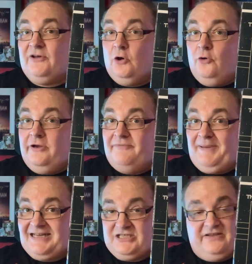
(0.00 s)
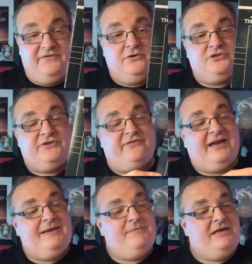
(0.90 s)
Lloyd of Back to the Future
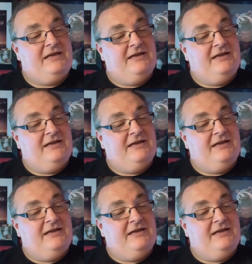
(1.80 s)
fame.